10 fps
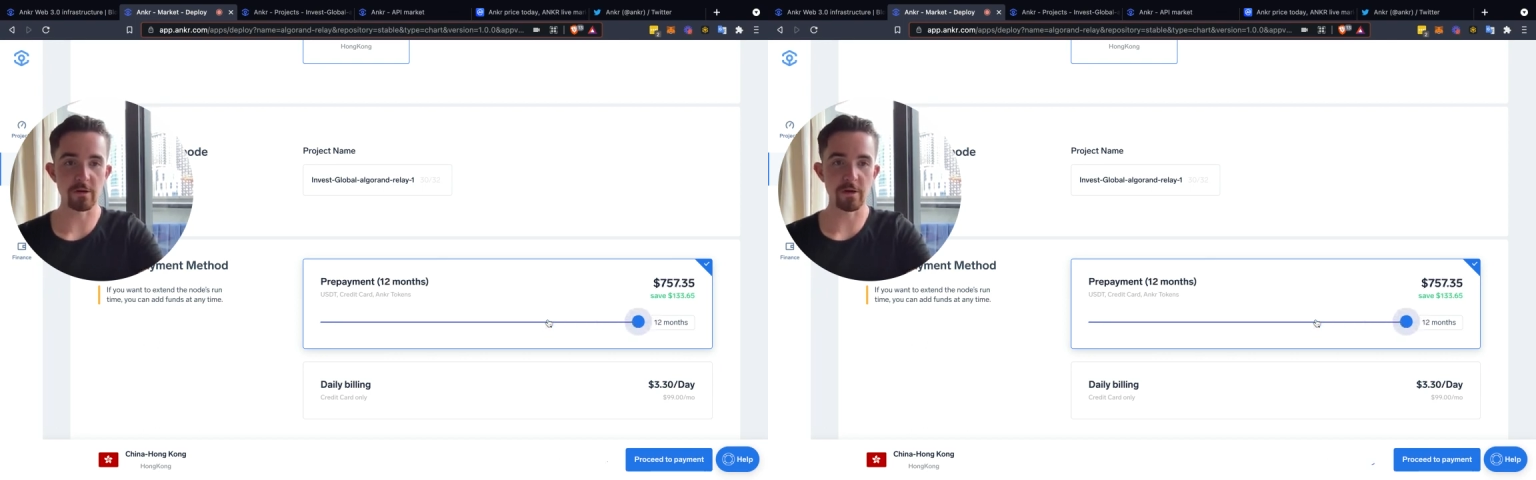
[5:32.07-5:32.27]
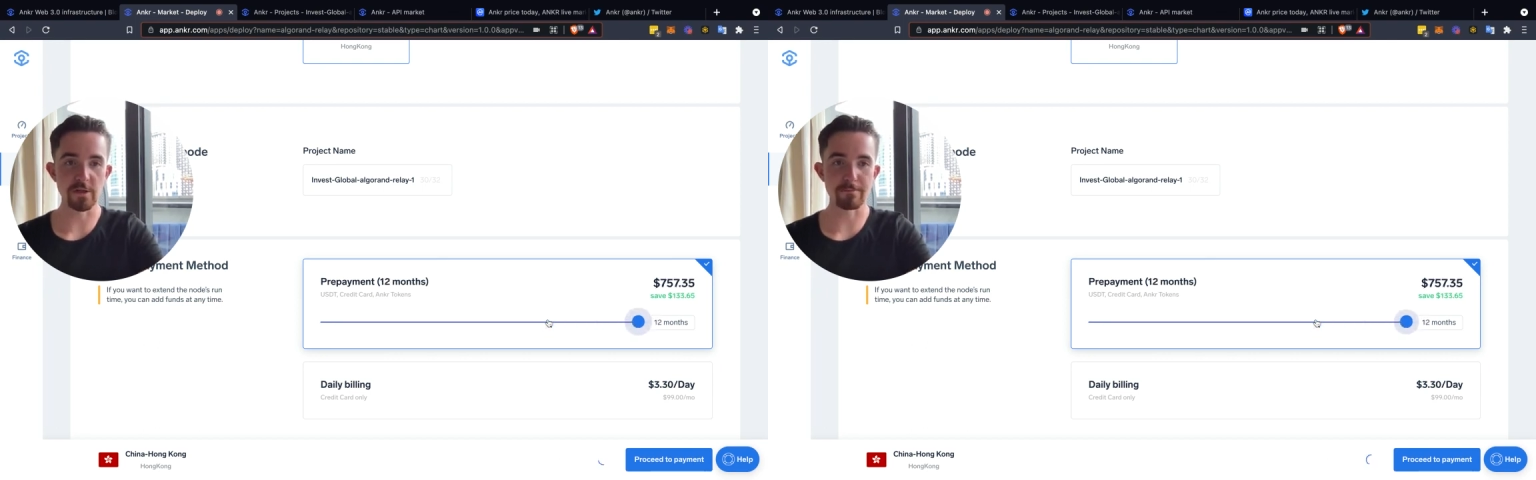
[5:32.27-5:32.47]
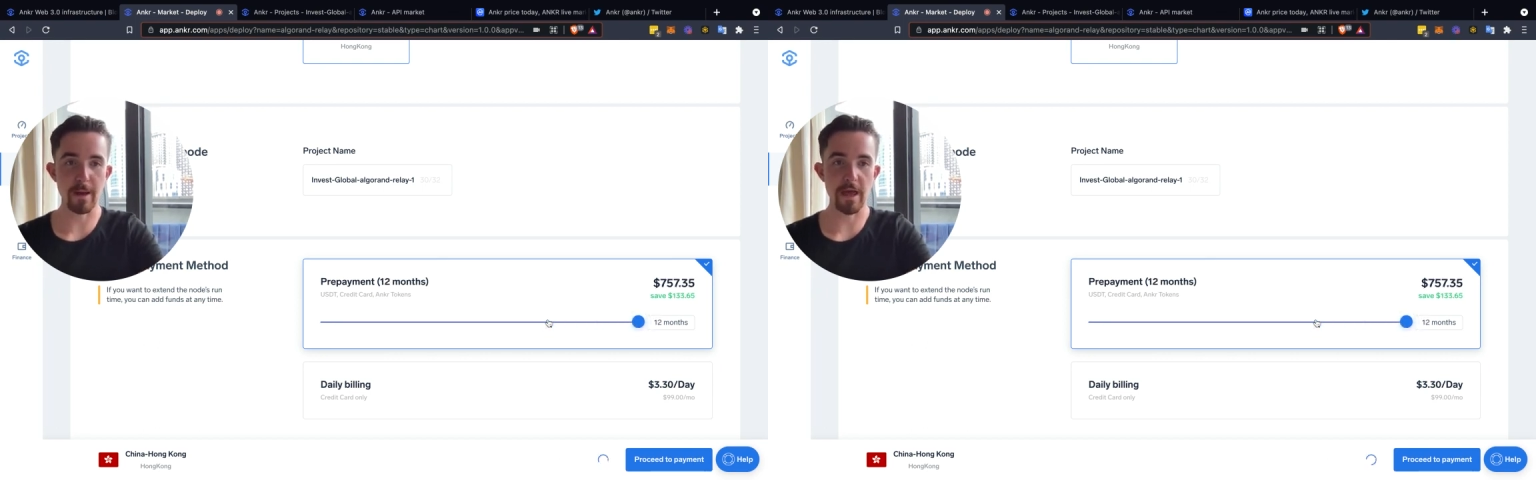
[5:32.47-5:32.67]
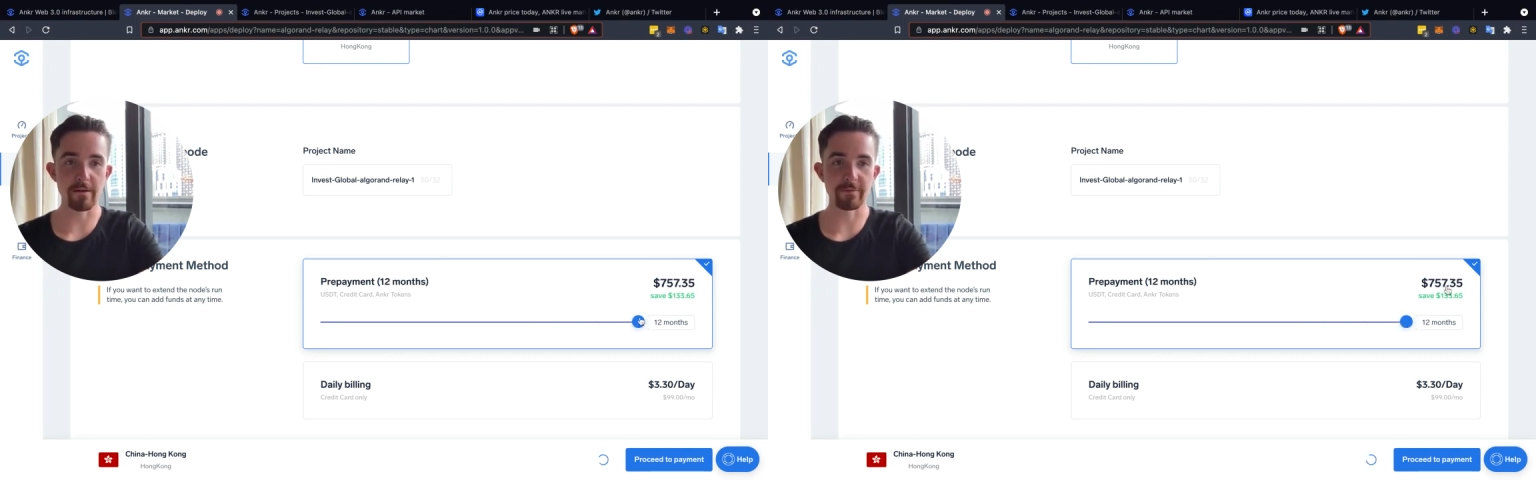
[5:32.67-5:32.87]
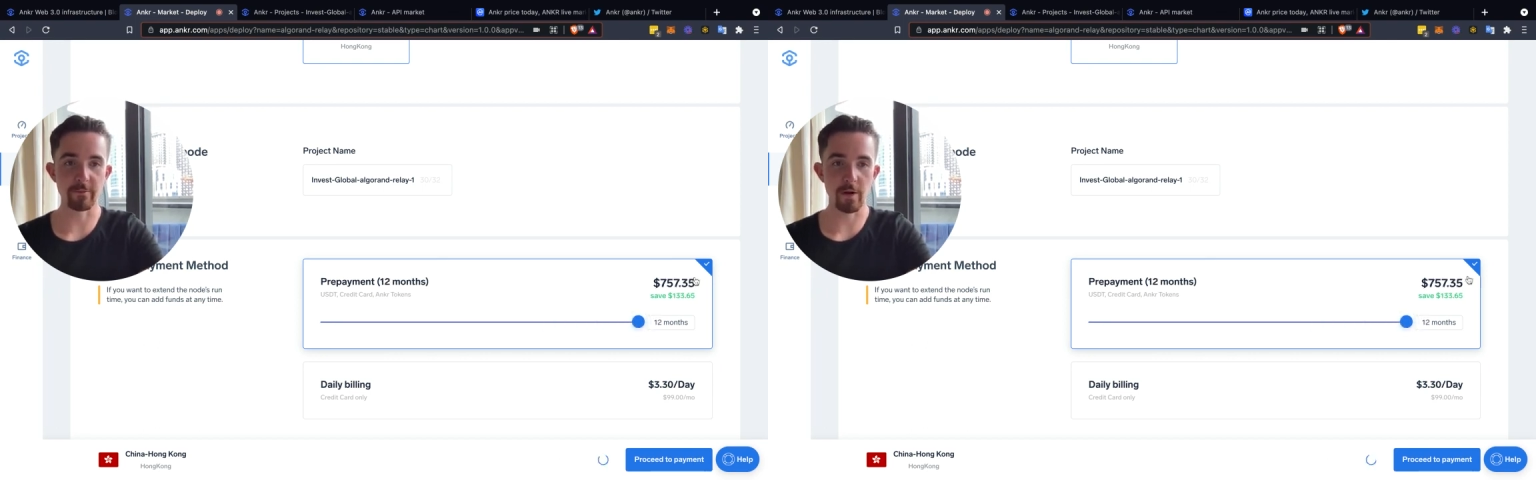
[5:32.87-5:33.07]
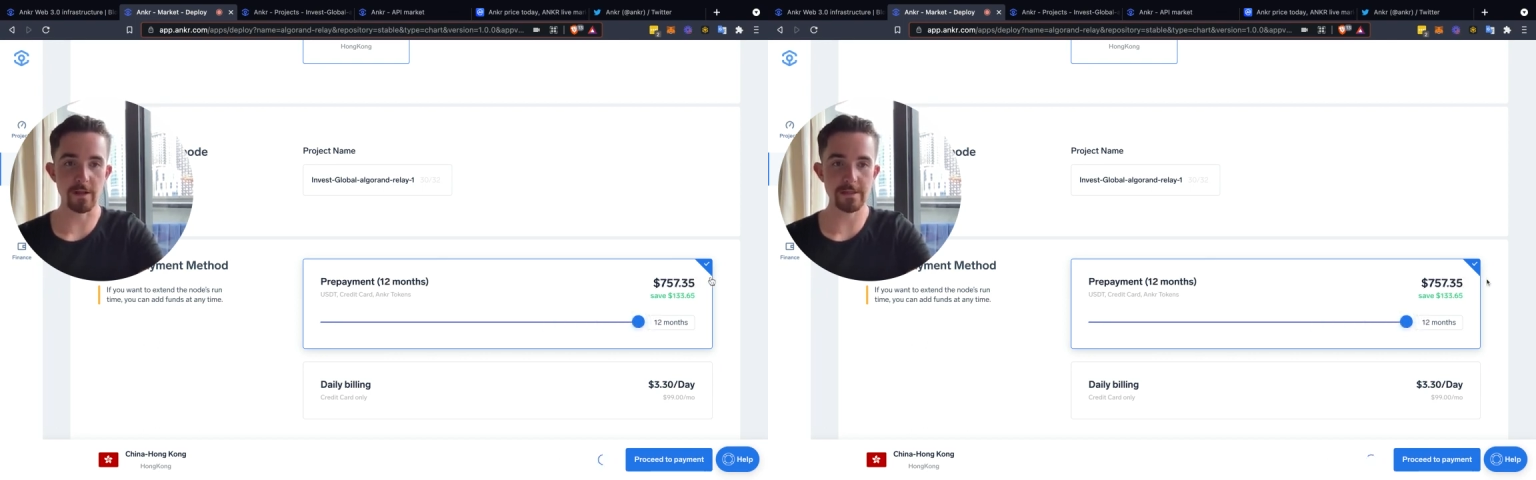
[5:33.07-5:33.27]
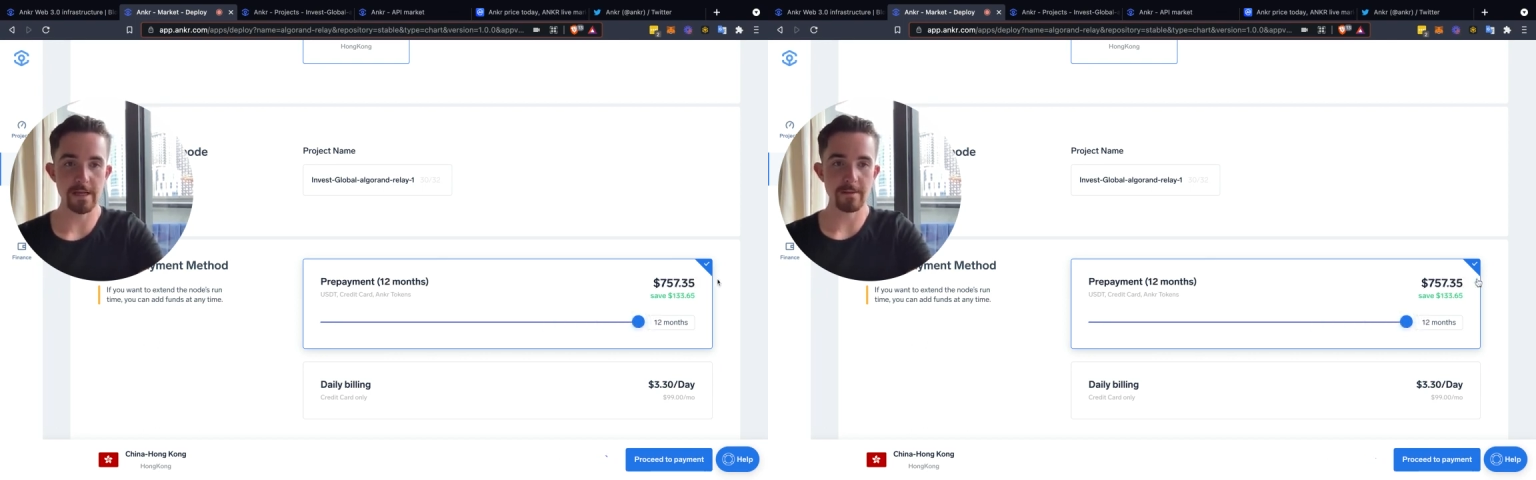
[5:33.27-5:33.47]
you can just pay up front.